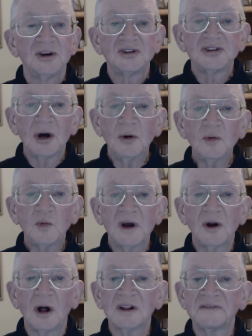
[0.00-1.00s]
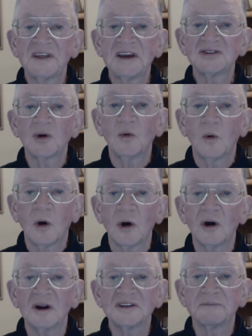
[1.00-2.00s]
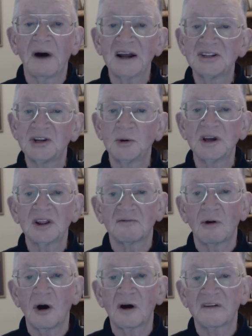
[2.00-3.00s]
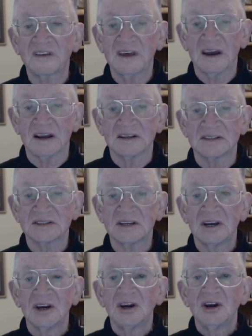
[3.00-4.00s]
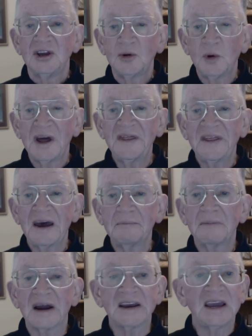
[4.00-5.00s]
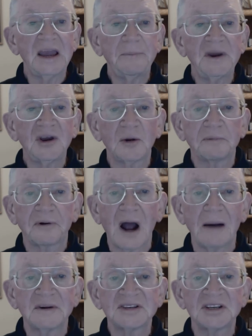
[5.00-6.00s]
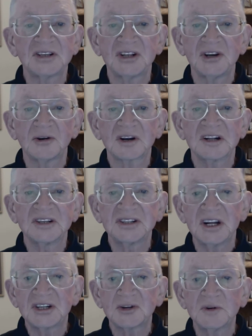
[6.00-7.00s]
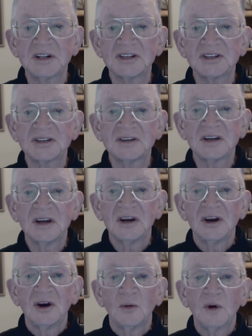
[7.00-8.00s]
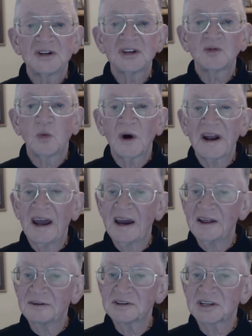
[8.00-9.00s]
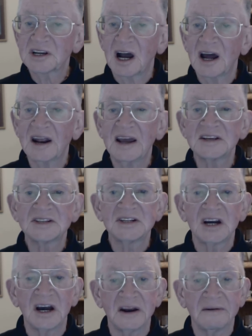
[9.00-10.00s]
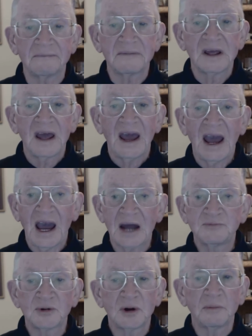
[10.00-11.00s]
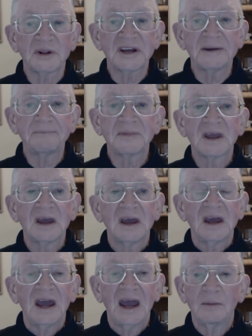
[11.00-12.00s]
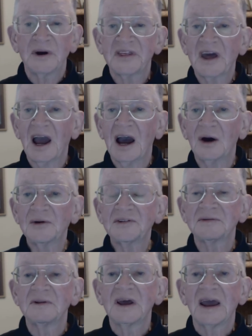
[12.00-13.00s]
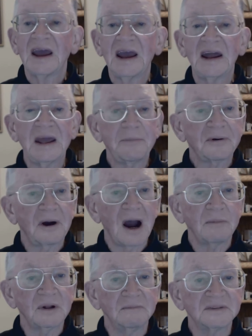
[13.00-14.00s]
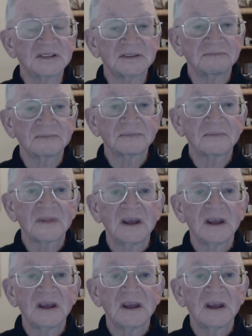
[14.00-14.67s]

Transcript: You don't win all of these awards by doing the wrong things. You win them by keeping your promises to your constituents, which is what Heather Scott has done admirably and without any problems.